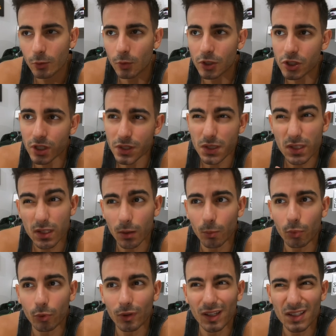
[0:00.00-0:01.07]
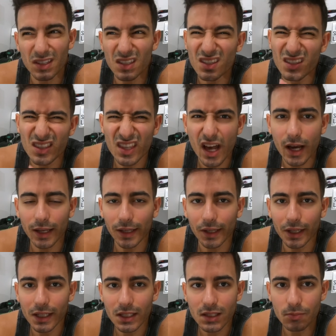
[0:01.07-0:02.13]
which at some points is not
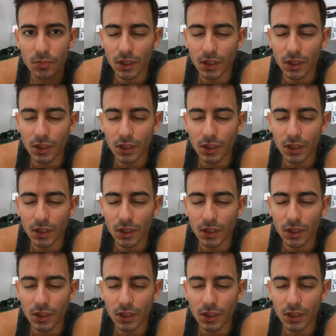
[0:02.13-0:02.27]
nice,